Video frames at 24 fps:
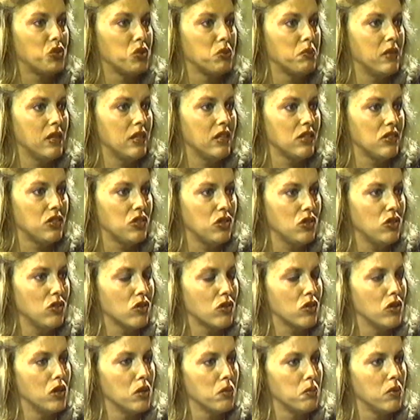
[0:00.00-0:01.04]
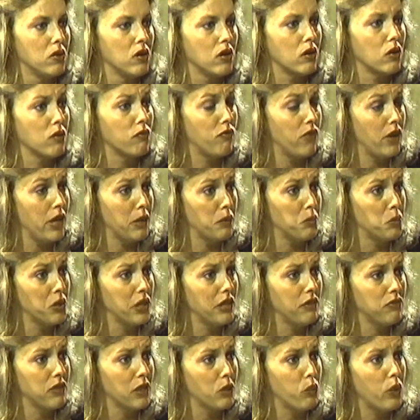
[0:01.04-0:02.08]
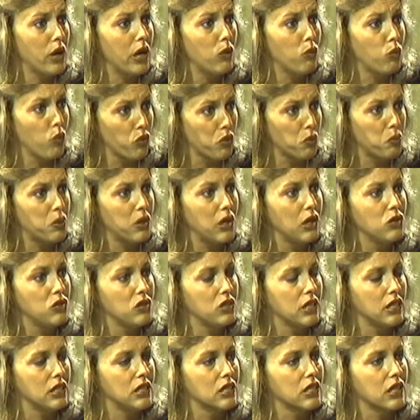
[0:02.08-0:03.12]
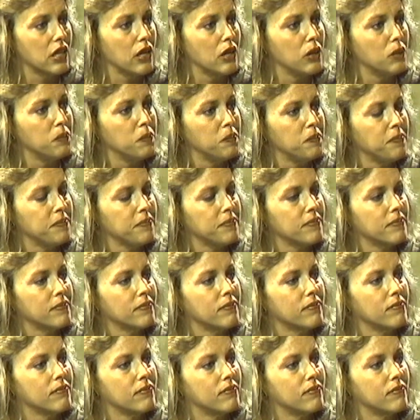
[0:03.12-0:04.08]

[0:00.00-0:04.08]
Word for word: tremendous to the cookbook. Very briefly, where will the proceeds go? Our